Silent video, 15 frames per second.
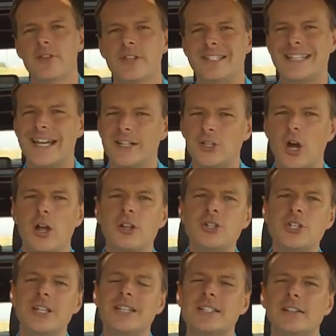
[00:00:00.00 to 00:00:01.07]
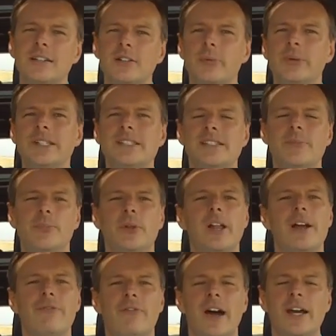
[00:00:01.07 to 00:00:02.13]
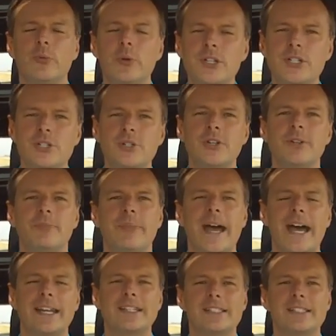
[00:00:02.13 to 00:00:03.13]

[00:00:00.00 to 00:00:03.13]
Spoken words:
The technology is a little bit simple, I find, which is good and bad.